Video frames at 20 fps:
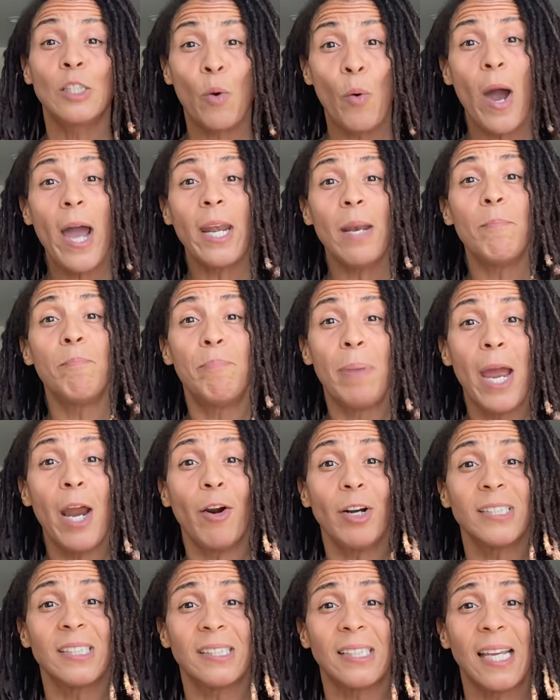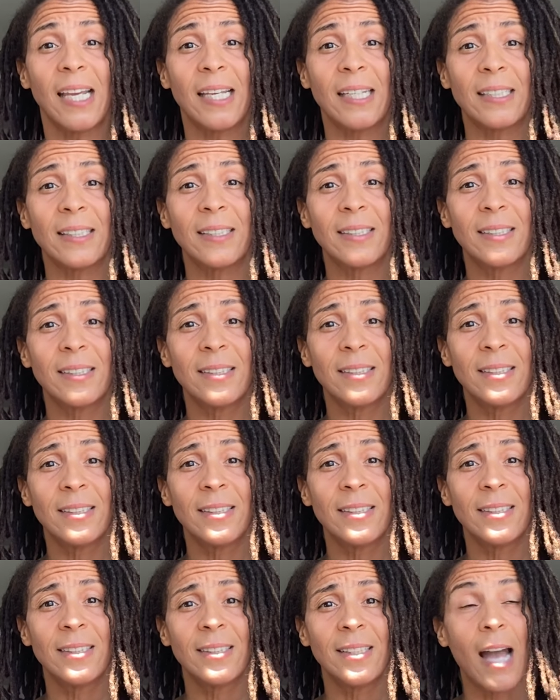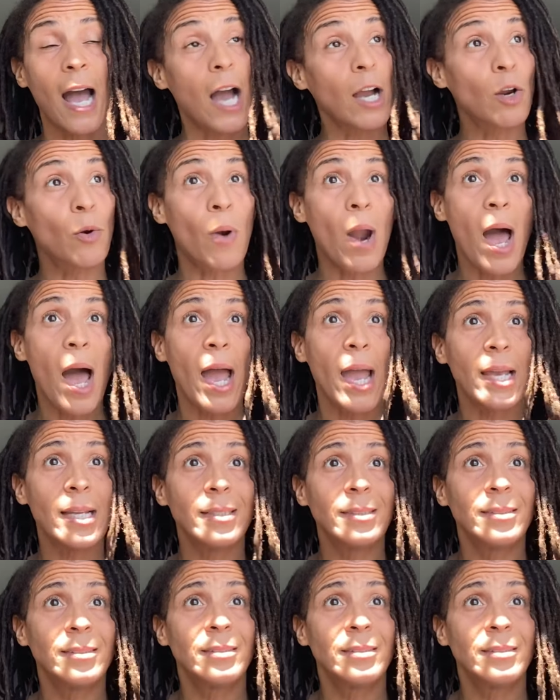quite embarrassing. I cried.